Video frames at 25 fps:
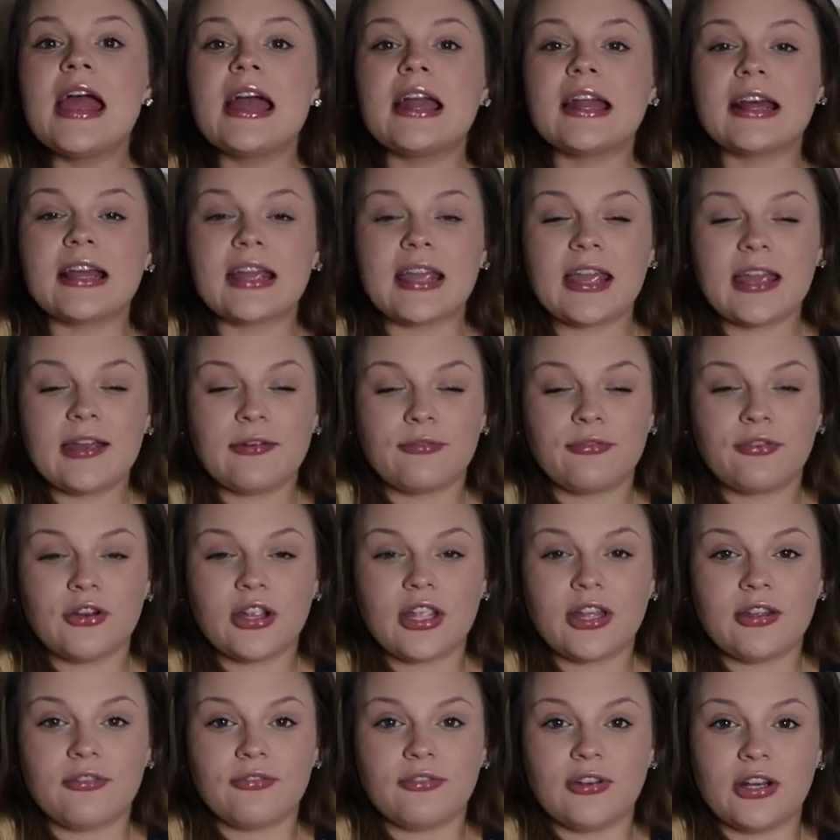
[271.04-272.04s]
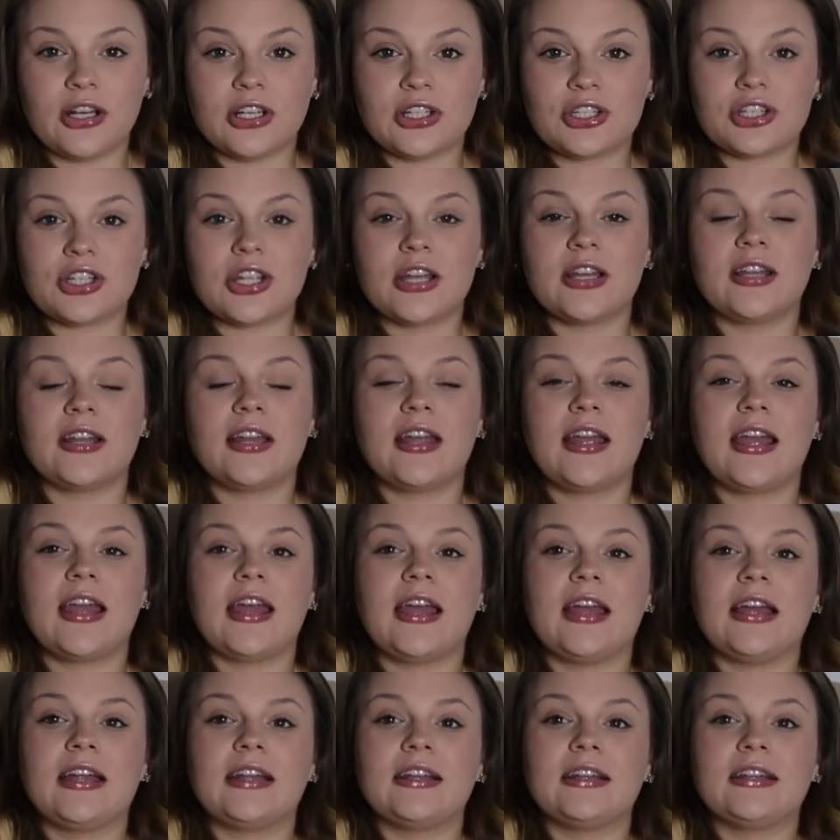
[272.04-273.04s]
and I can't freaking finish it.
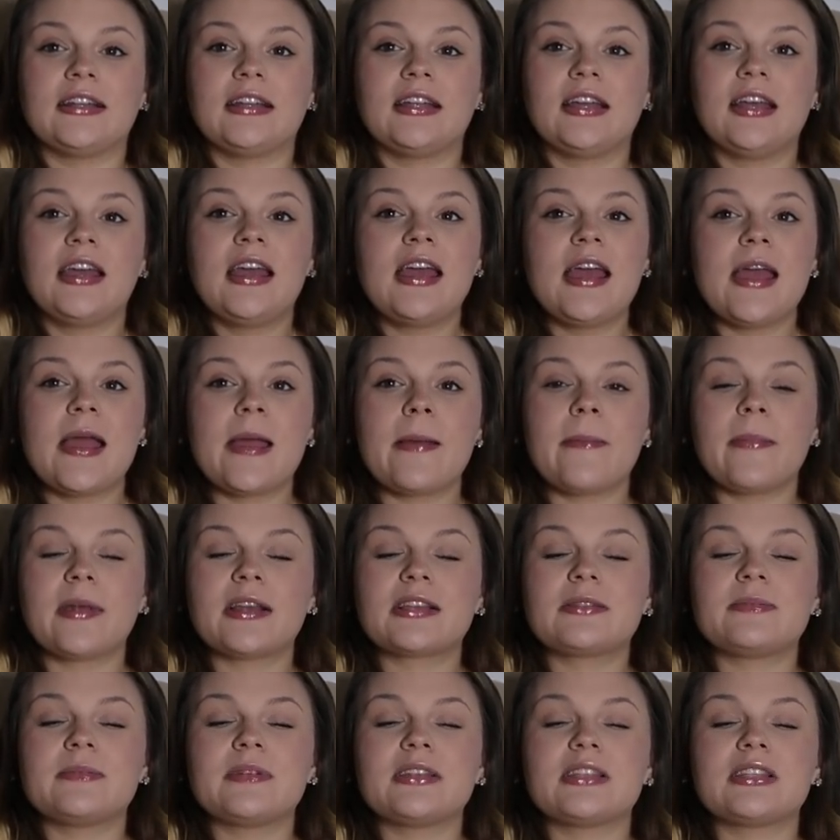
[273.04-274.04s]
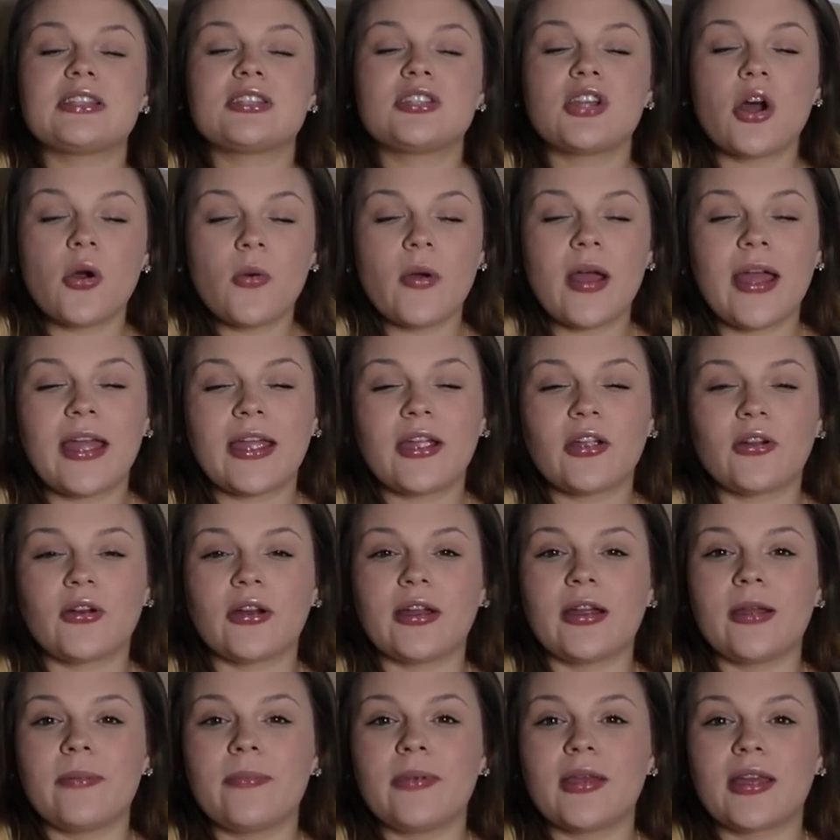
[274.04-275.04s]
And it makes me so
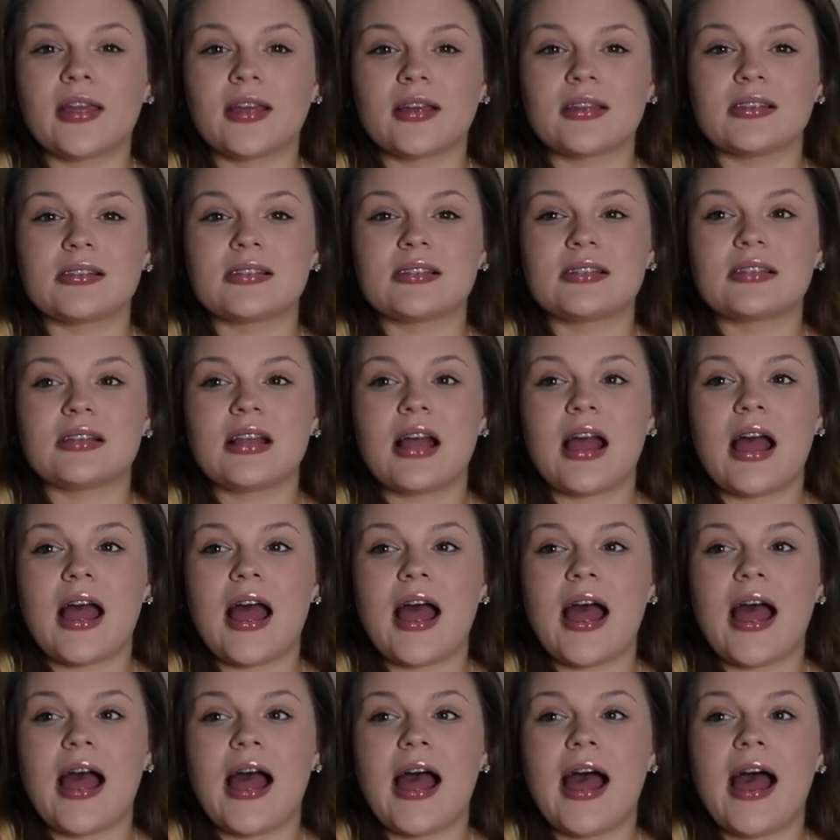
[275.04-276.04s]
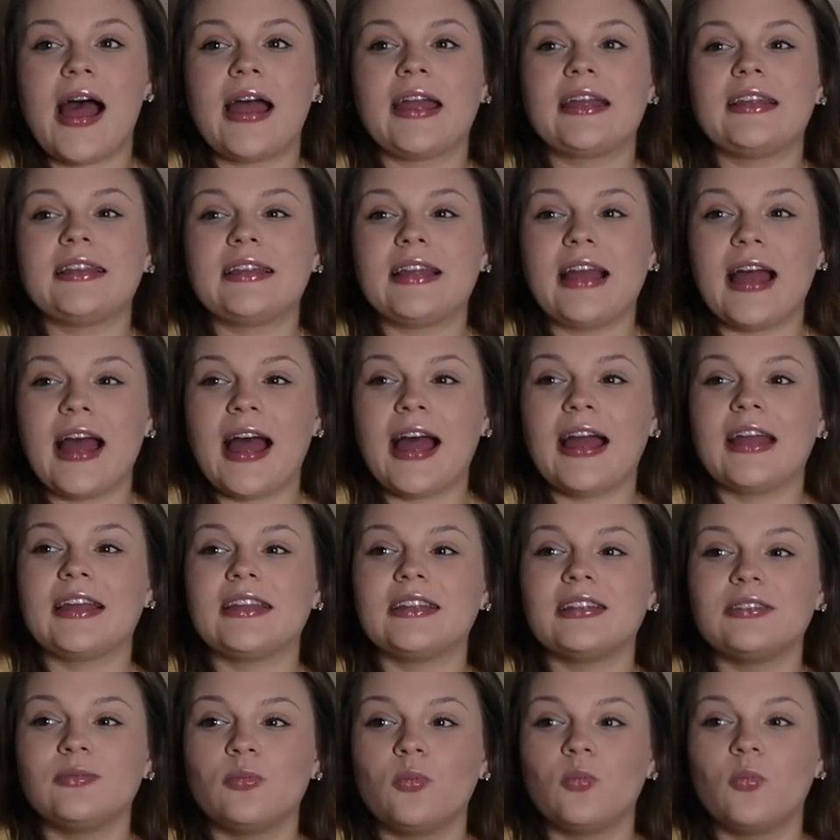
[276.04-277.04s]
angry because I,
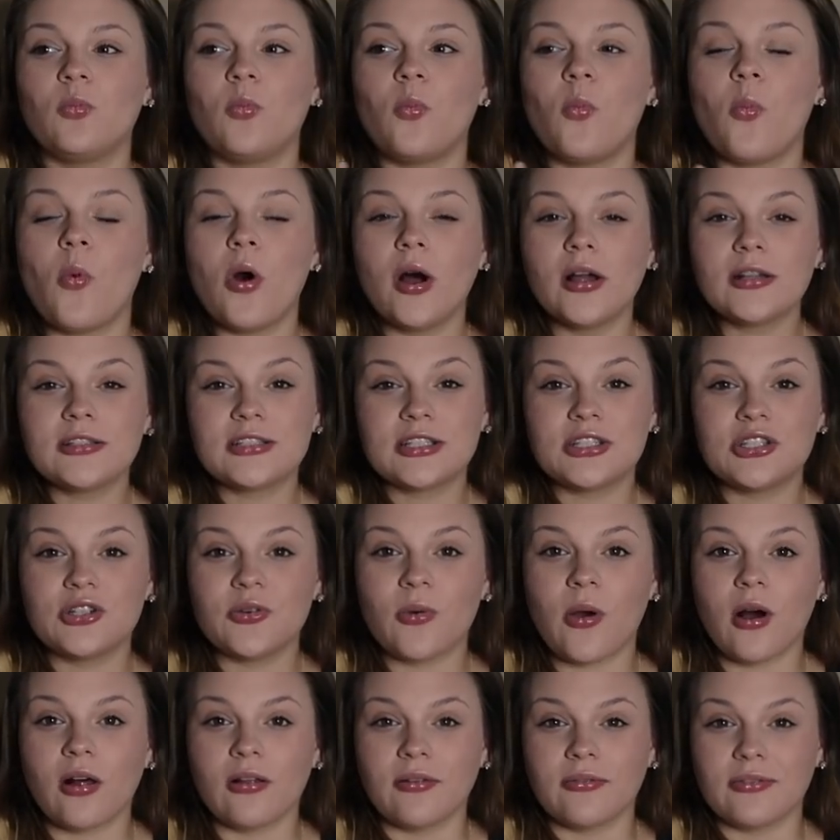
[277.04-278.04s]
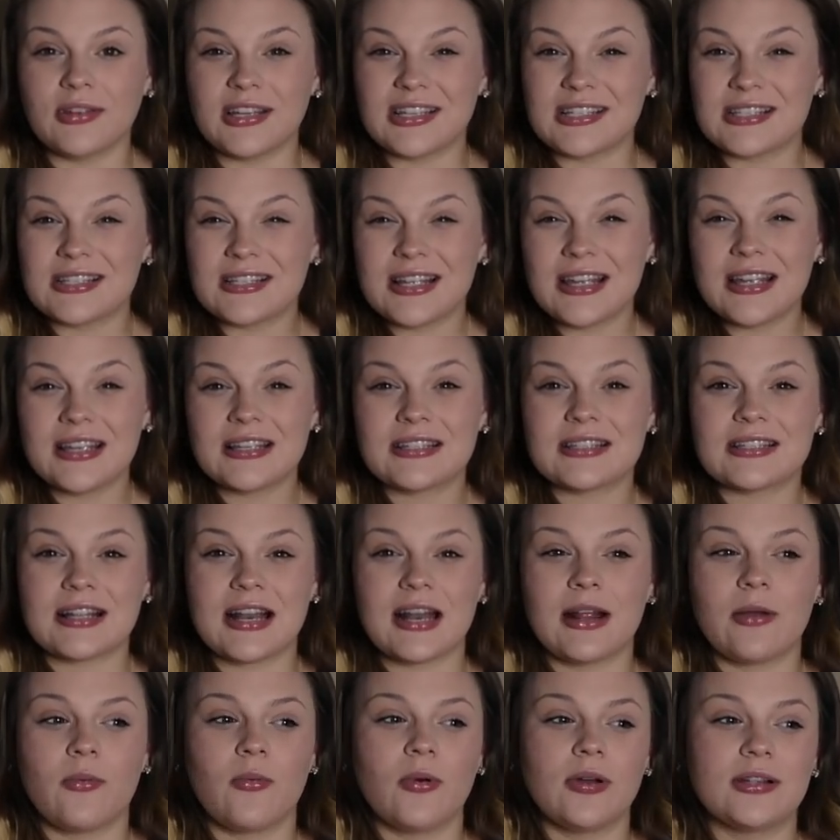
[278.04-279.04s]
I want to do all these things and
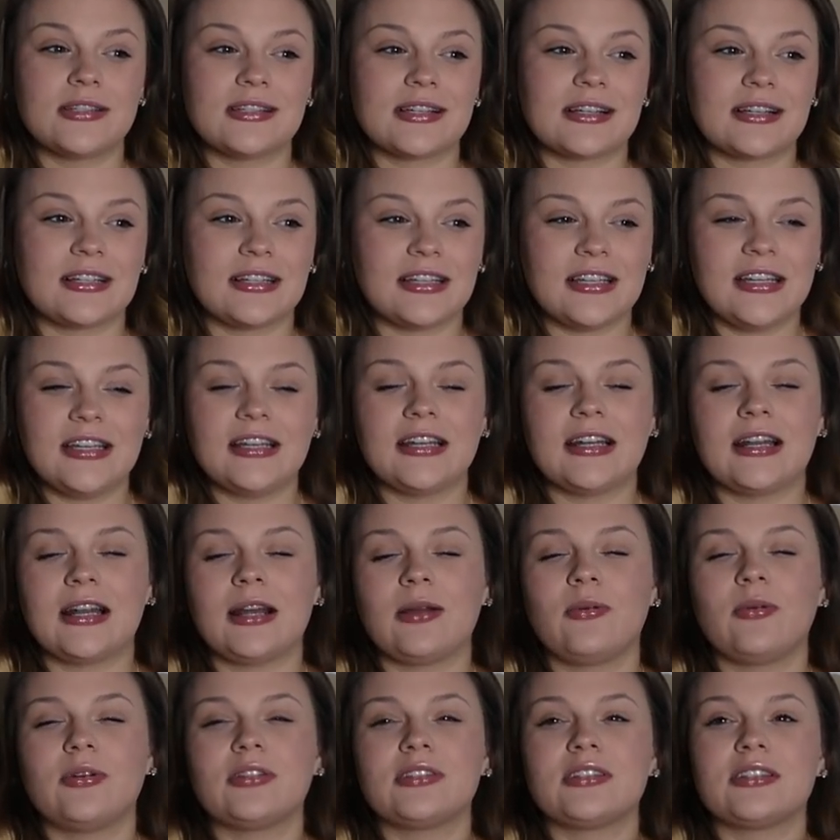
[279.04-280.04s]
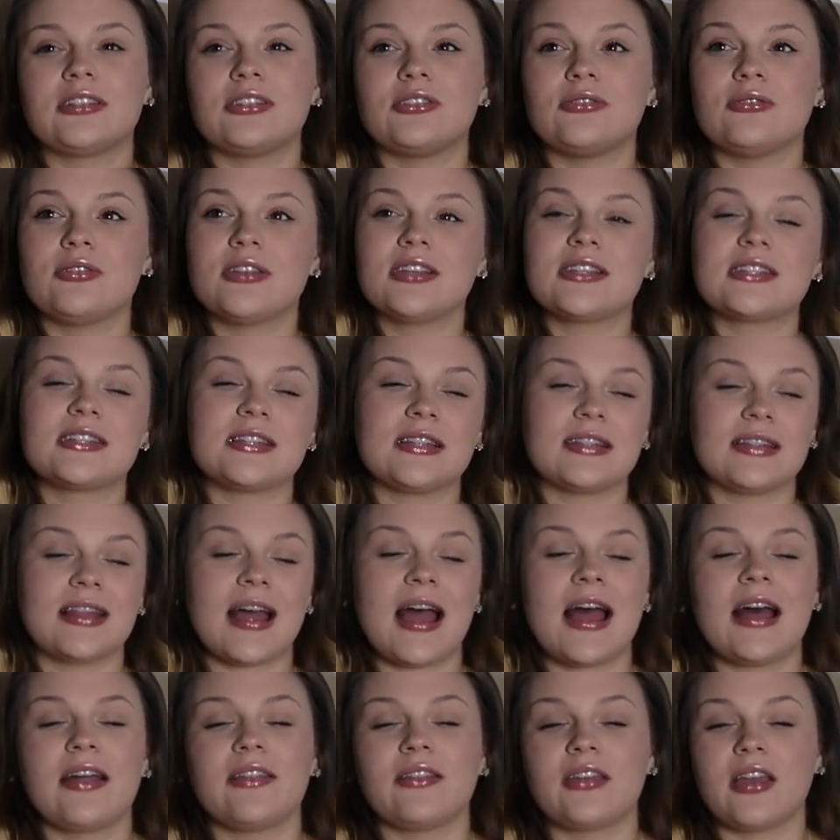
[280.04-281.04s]
I want to clean and I want to do this and
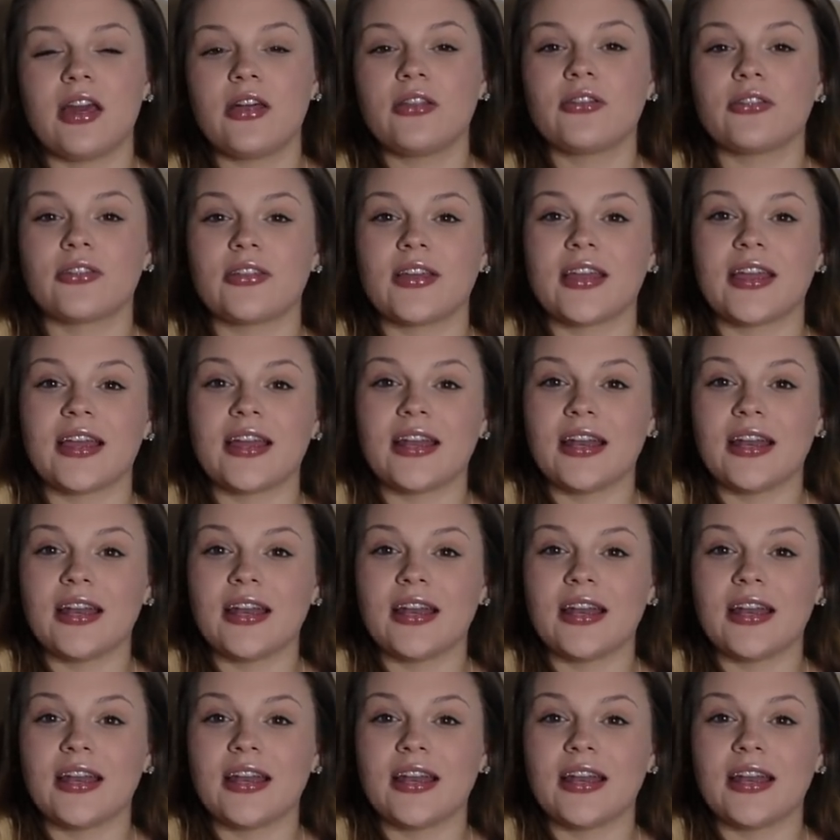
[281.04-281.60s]
that and the other thing.